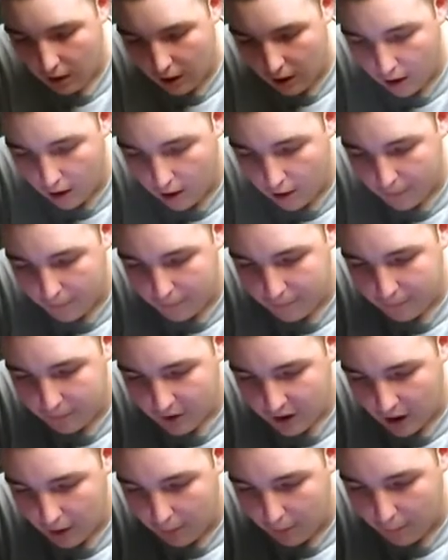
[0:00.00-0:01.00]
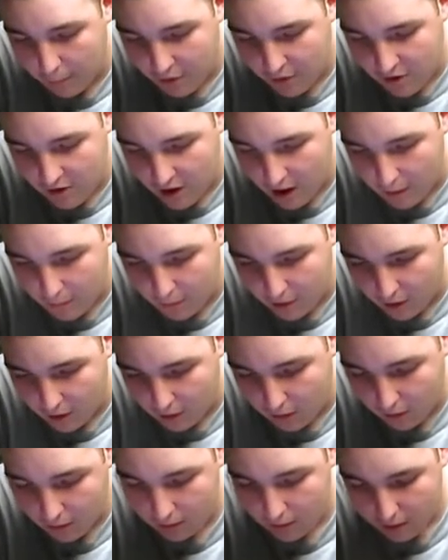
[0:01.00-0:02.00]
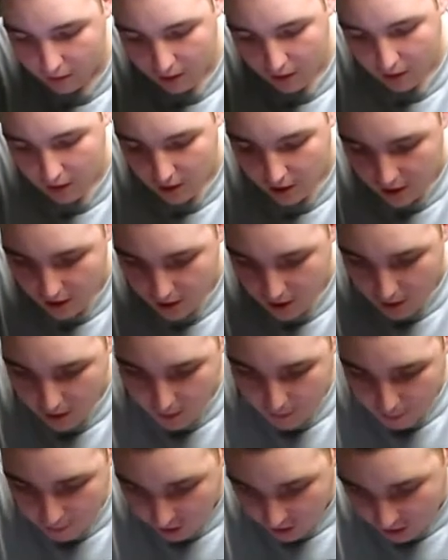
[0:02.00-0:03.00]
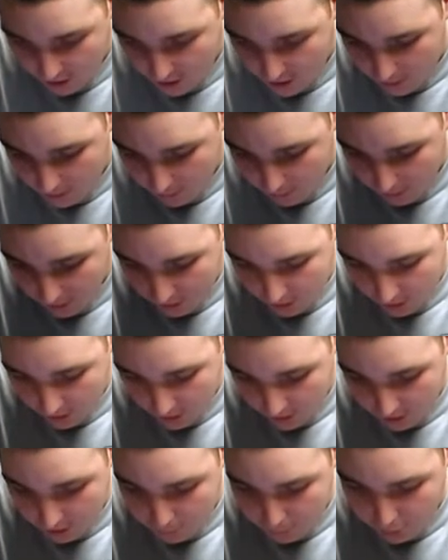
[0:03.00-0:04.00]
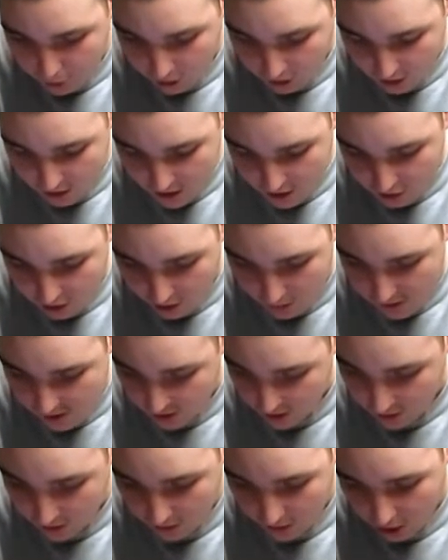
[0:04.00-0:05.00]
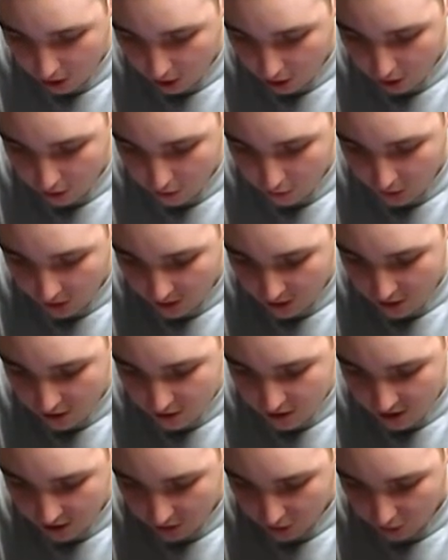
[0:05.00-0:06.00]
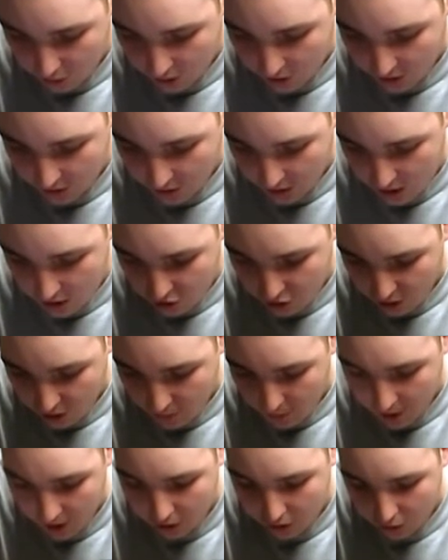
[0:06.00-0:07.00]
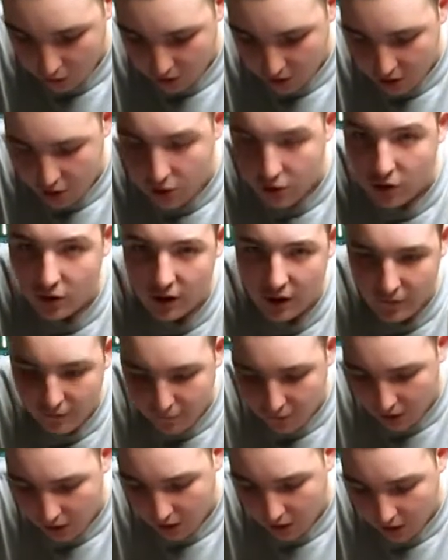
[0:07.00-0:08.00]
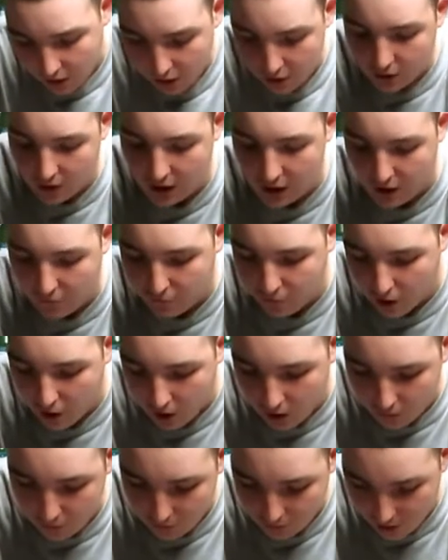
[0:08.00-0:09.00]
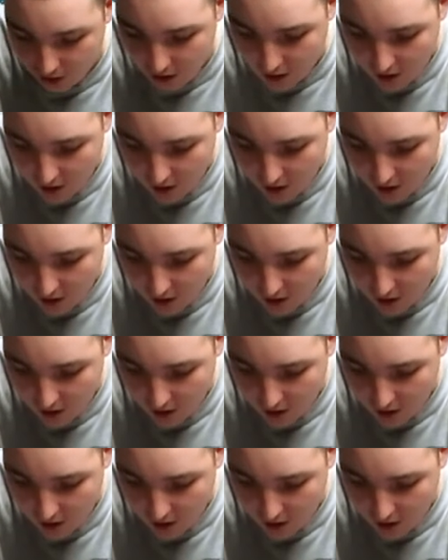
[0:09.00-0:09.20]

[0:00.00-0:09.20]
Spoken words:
Can't remember his name though. But he put on Instagram, he's like, all you haters that don't like NS Train Model 22, you can F off.